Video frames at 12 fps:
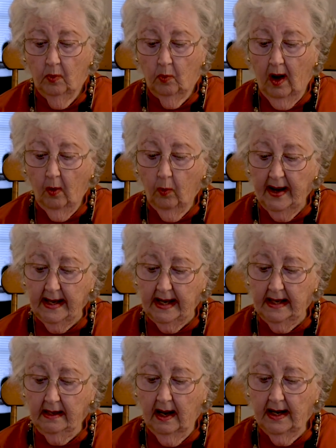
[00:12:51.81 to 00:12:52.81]
While
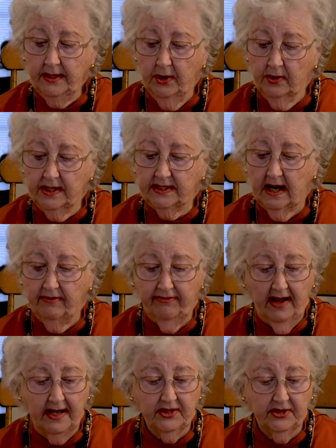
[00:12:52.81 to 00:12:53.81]
waiting, I noticed a
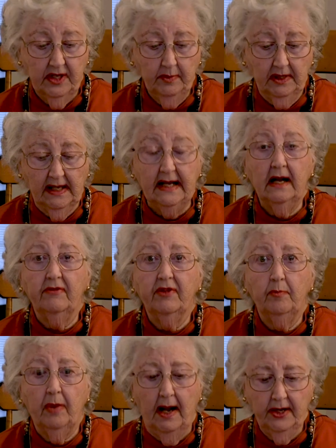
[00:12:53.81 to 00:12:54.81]
facsimile of
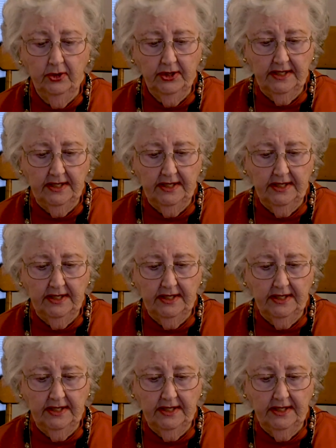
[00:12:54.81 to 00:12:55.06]
the Bayeux